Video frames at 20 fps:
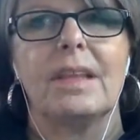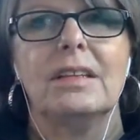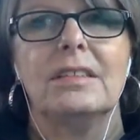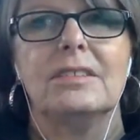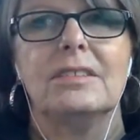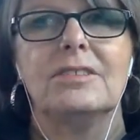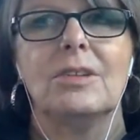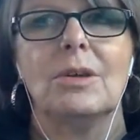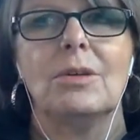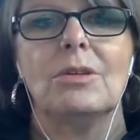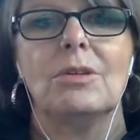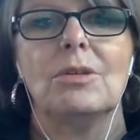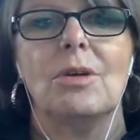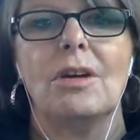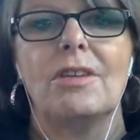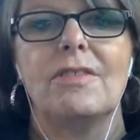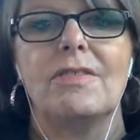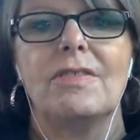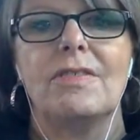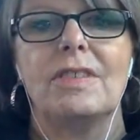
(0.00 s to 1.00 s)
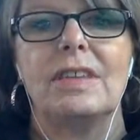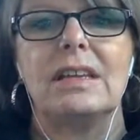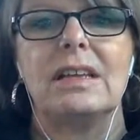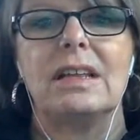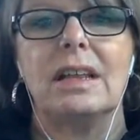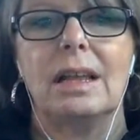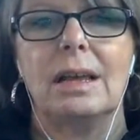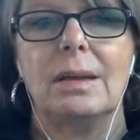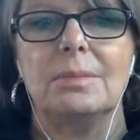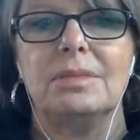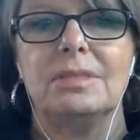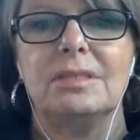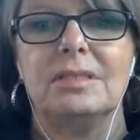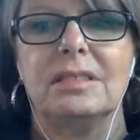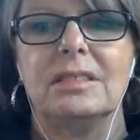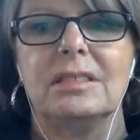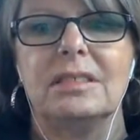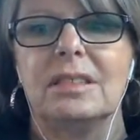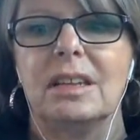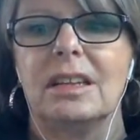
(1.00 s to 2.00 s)
solo RV clubs
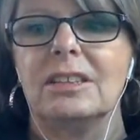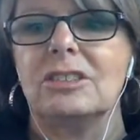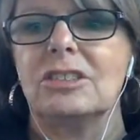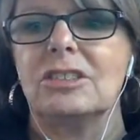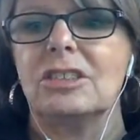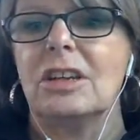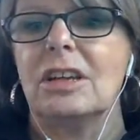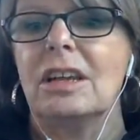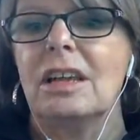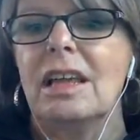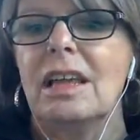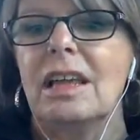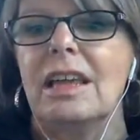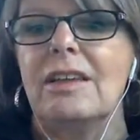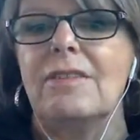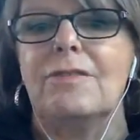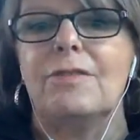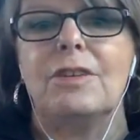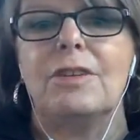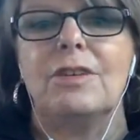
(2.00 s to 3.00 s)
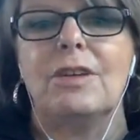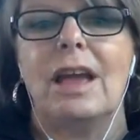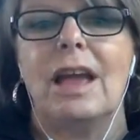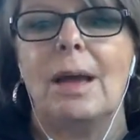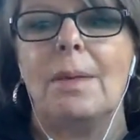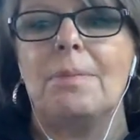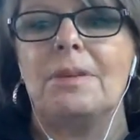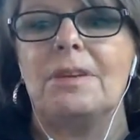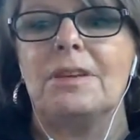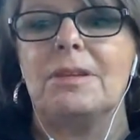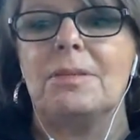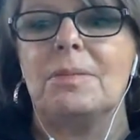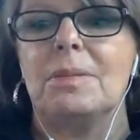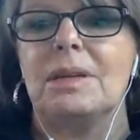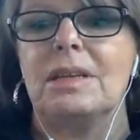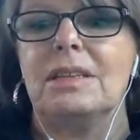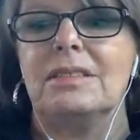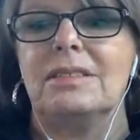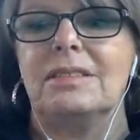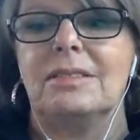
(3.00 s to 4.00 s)
and such. If you happen to
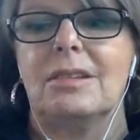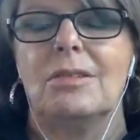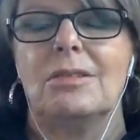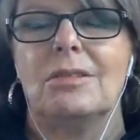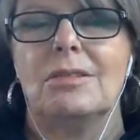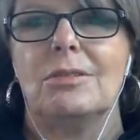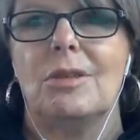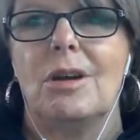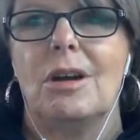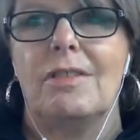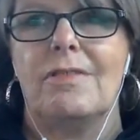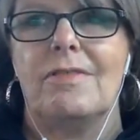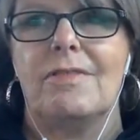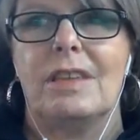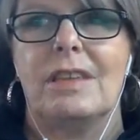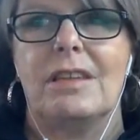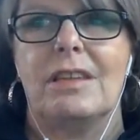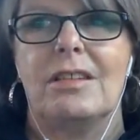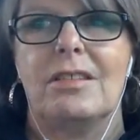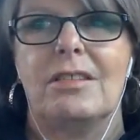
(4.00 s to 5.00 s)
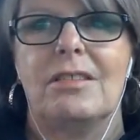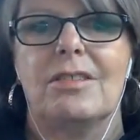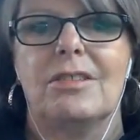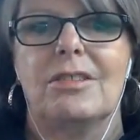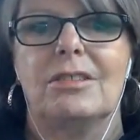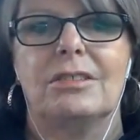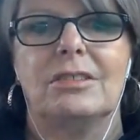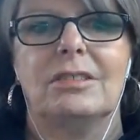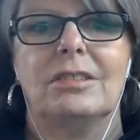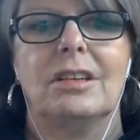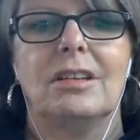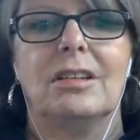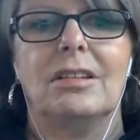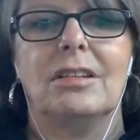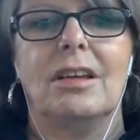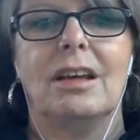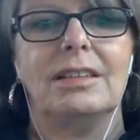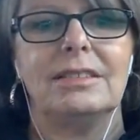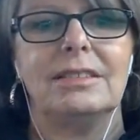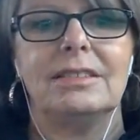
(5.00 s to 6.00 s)
be a solo RVer, there's
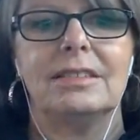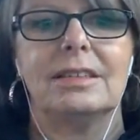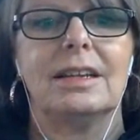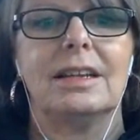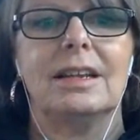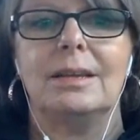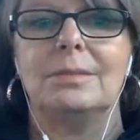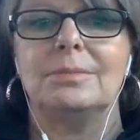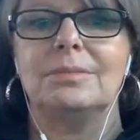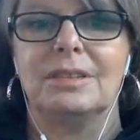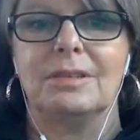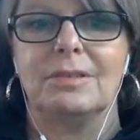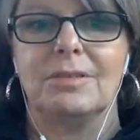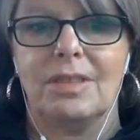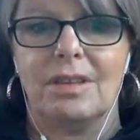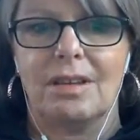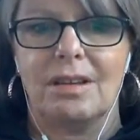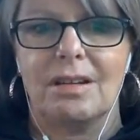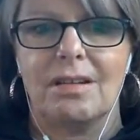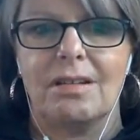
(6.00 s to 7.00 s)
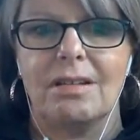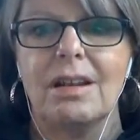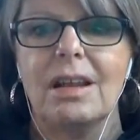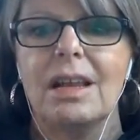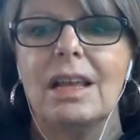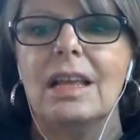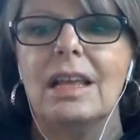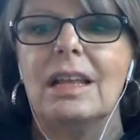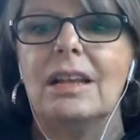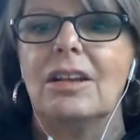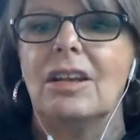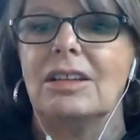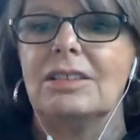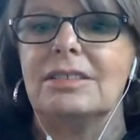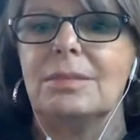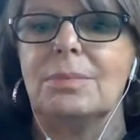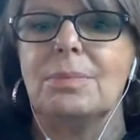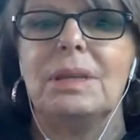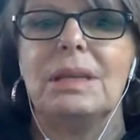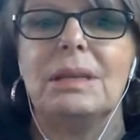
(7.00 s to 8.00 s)
lots of clubs out there, lots
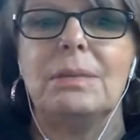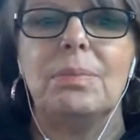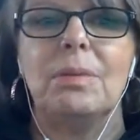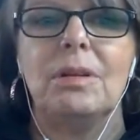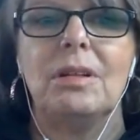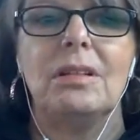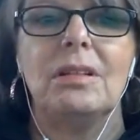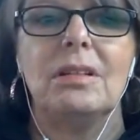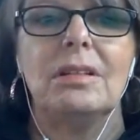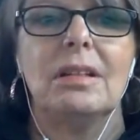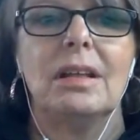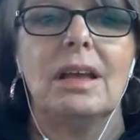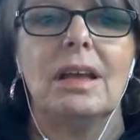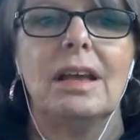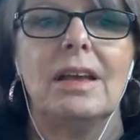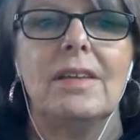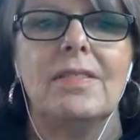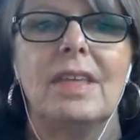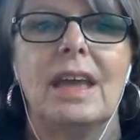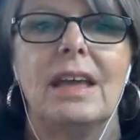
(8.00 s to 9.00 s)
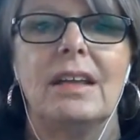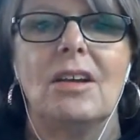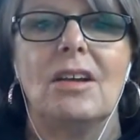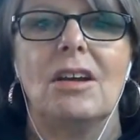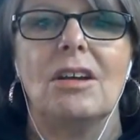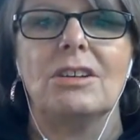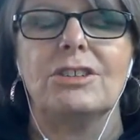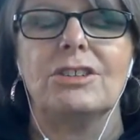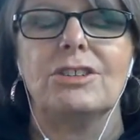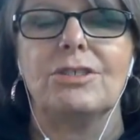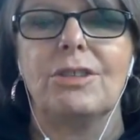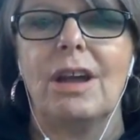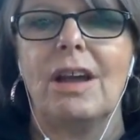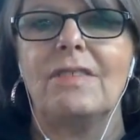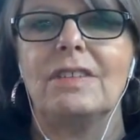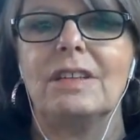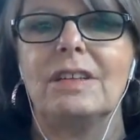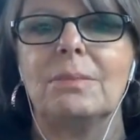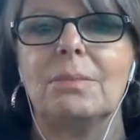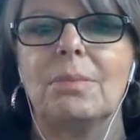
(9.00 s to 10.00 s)
of people that are
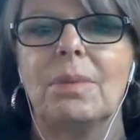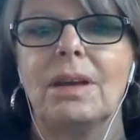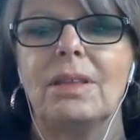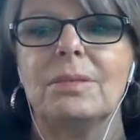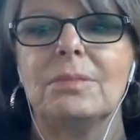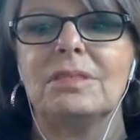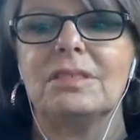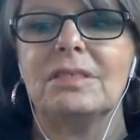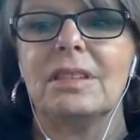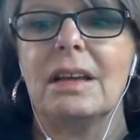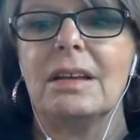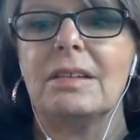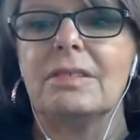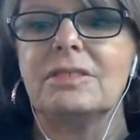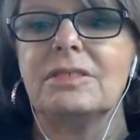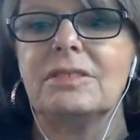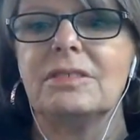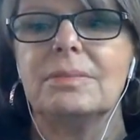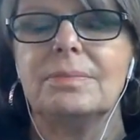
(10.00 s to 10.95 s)
traveling by themselves,